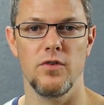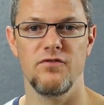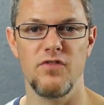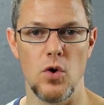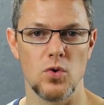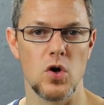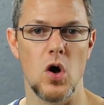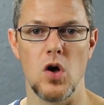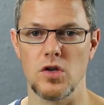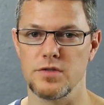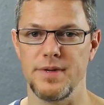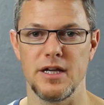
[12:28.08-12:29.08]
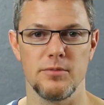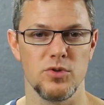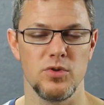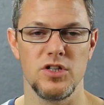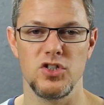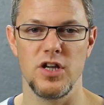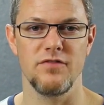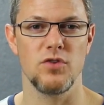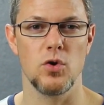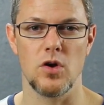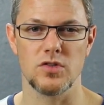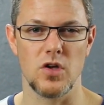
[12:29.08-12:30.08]
phone calls, being able to initiate
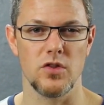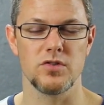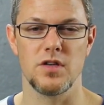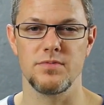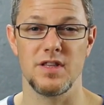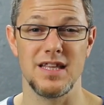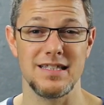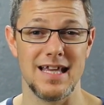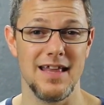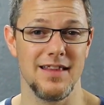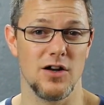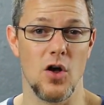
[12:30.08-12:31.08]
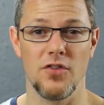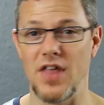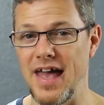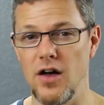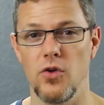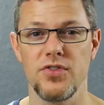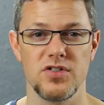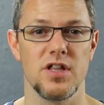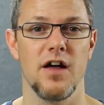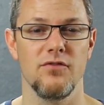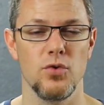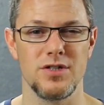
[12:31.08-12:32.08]
phone calls, all those types of things, and then all the health
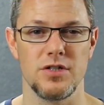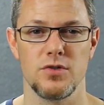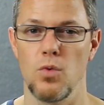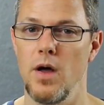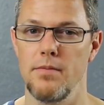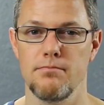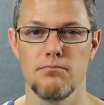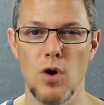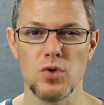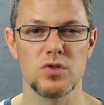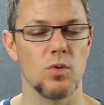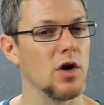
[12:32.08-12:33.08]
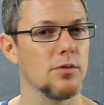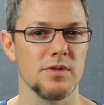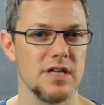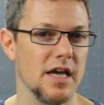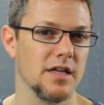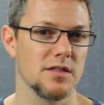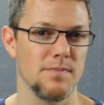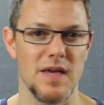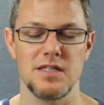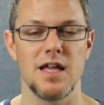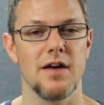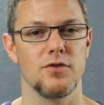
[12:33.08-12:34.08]
stuff, which is what most wearable tech is
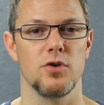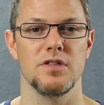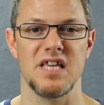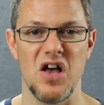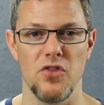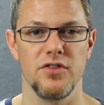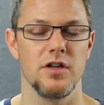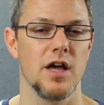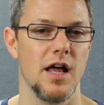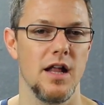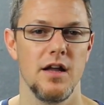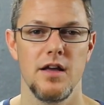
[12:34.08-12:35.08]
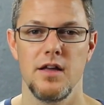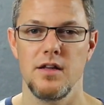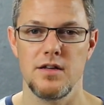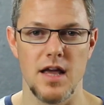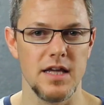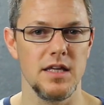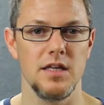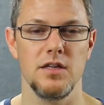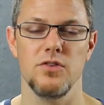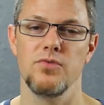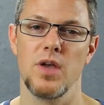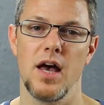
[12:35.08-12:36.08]
based after, is health. You got Nike,
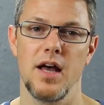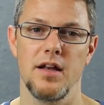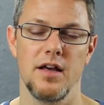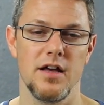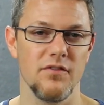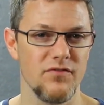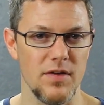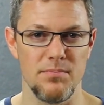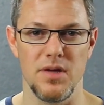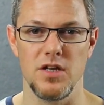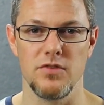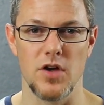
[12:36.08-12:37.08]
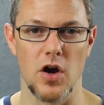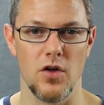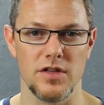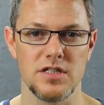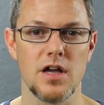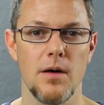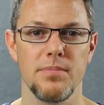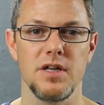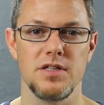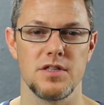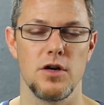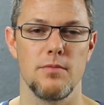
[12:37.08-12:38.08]
you've got Fitbit, you've got all these
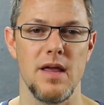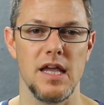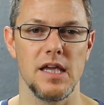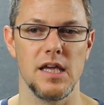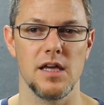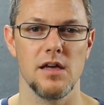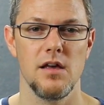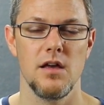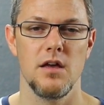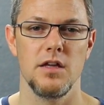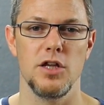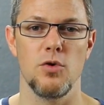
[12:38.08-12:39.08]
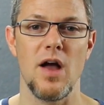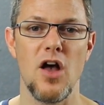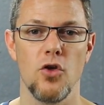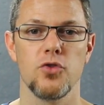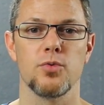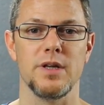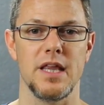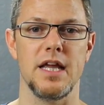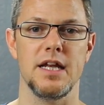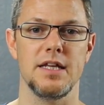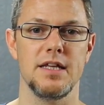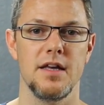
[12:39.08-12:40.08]
companies that are making,
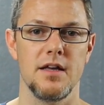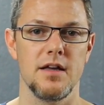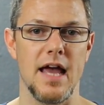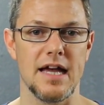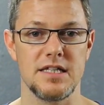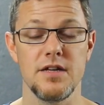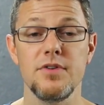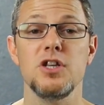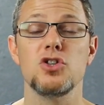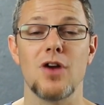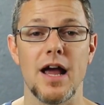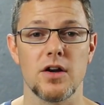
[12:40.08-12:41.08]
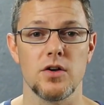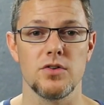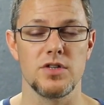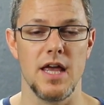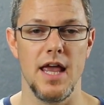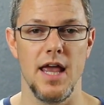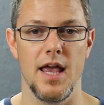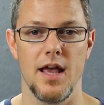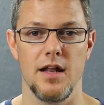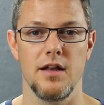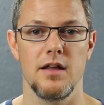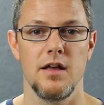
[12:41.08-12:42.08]
health-related activity trackers,
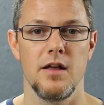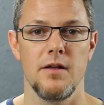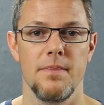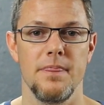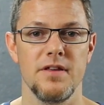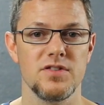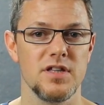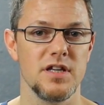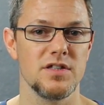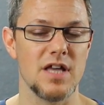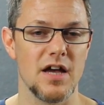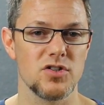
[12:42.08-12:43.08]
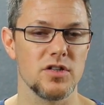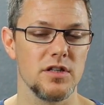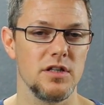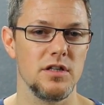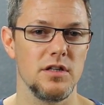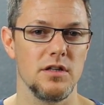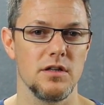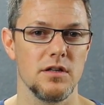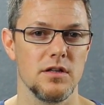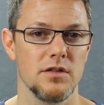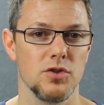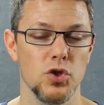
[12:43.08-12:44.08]
and this thing is actually
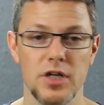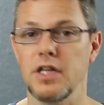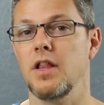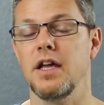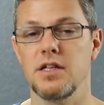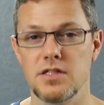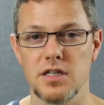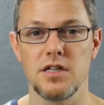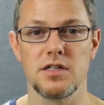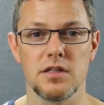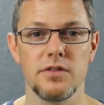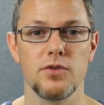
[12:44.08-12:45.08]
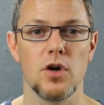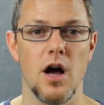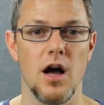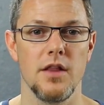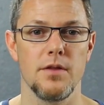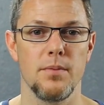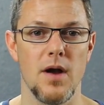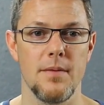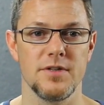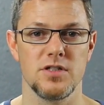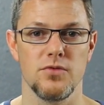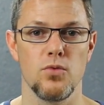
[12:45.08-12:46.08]
looking like it's going to deliver on the
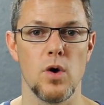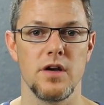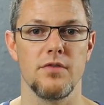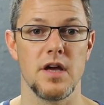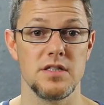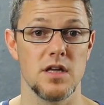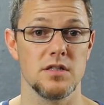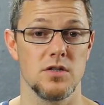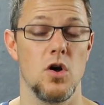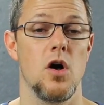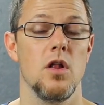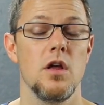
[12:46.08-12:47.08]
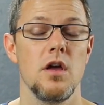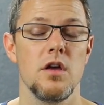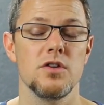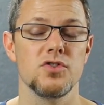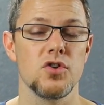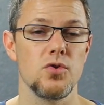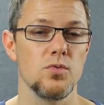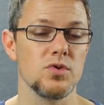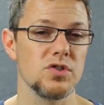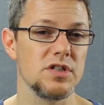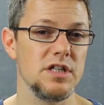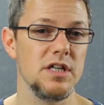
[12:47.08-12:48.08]
promise of one device does it all. So
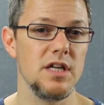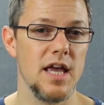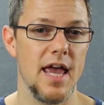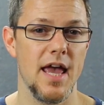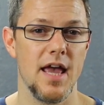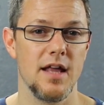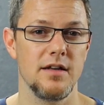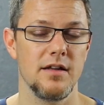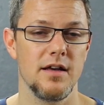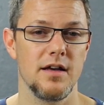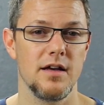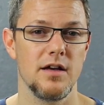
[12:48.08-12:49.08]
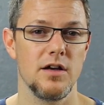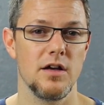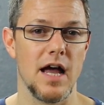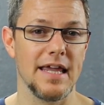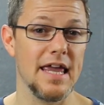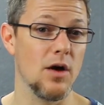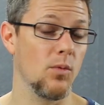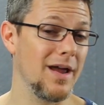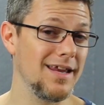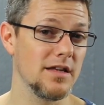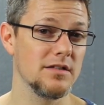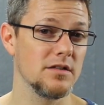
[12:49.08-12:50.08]
we'll see, and I can't
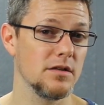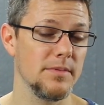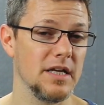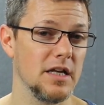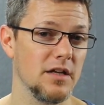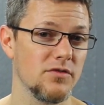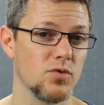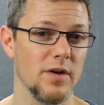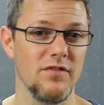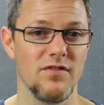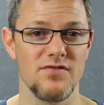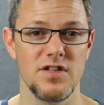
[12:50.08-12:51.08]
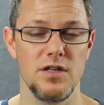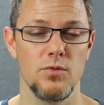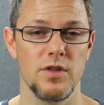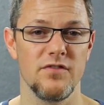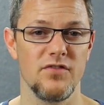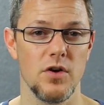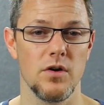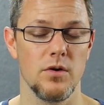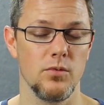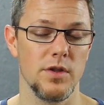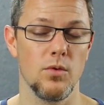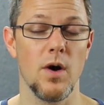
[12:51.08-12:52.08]
wait until the beginning of 2015
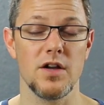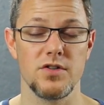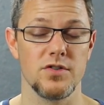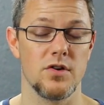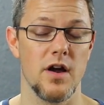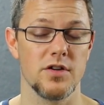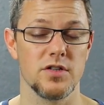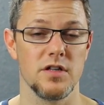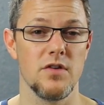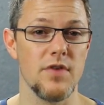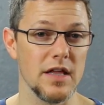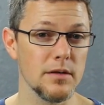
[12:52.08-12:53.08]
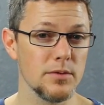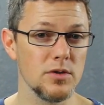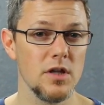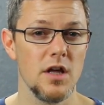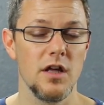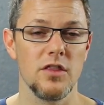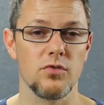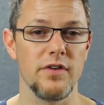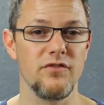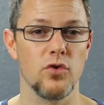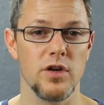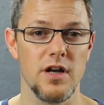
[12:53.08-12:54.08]
when the watches are actually available.
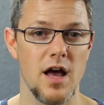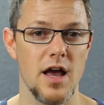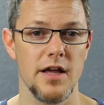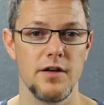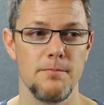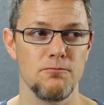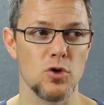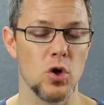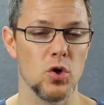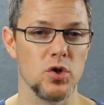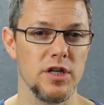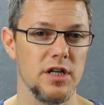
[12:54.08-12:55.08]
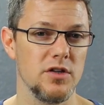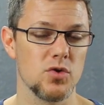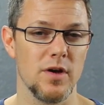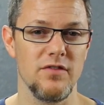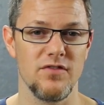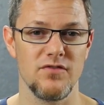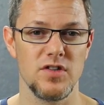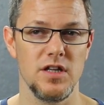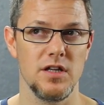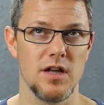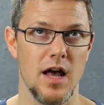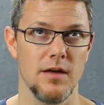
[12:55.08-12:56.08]
$349, early
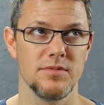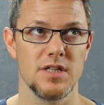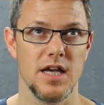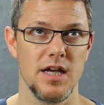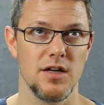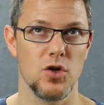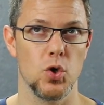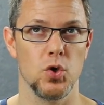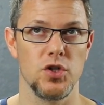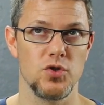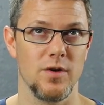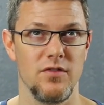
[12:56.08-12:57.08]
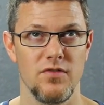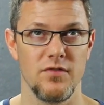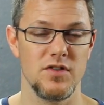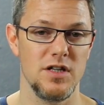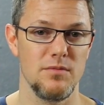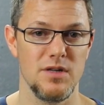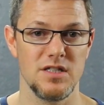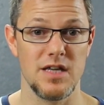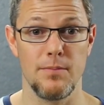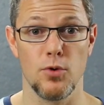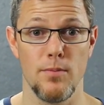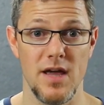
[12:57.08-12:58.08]
2015. I'm saying early 2015 means
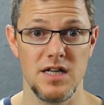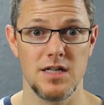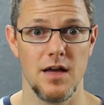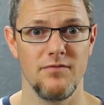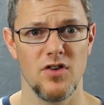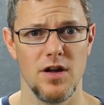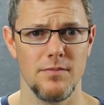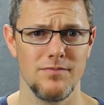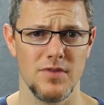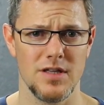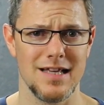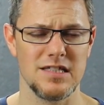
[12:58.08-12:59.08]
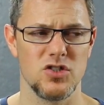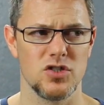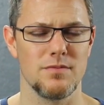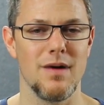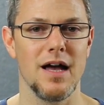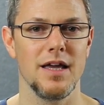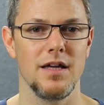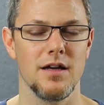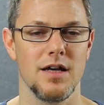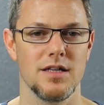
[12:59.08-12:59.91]
April-May timeframe. That's just my